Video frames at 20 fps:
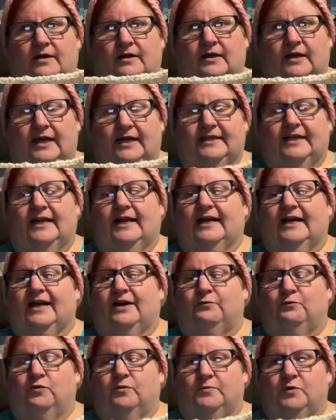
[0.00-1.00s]
And then I
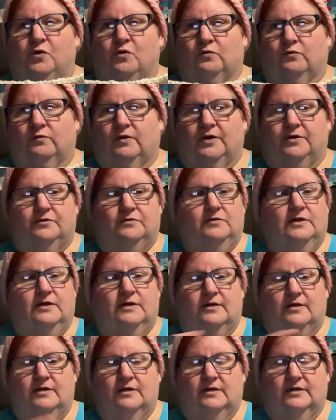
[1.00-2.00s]
got one more row
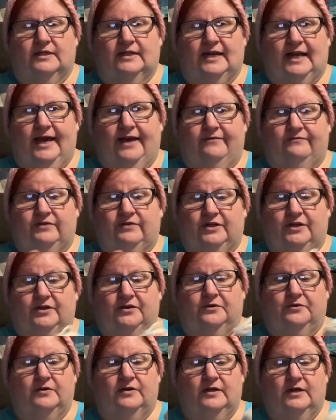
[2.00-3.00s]
that I have to
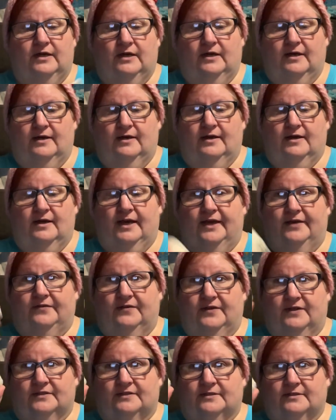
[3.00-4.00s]
do in
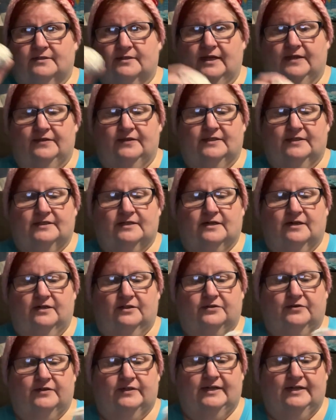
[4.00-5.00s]
this color, and